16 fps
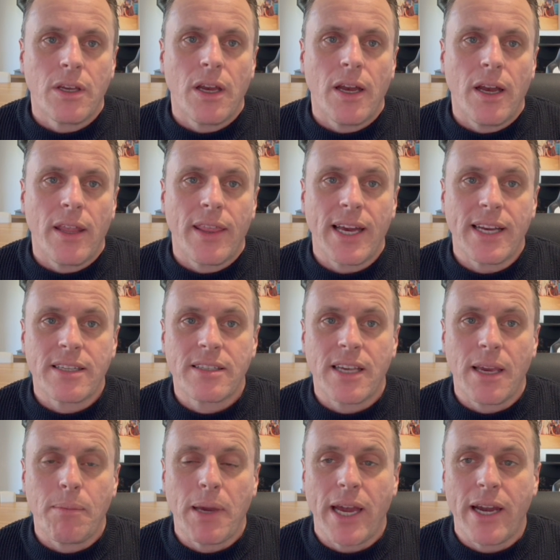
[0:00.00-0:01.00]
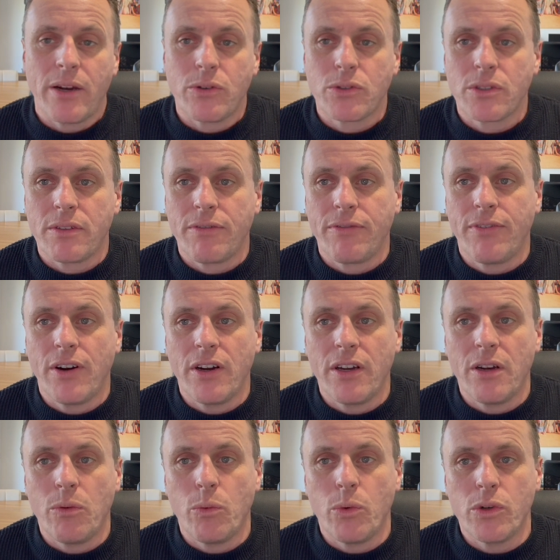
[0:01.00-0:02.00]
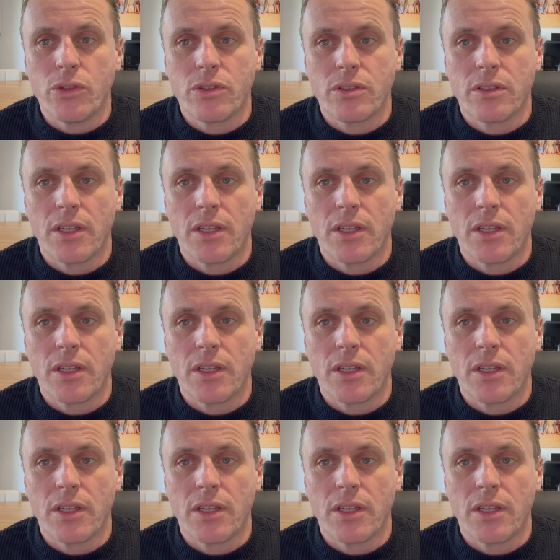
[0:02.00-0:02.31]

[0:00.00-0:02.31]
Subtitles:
that same house, the fire was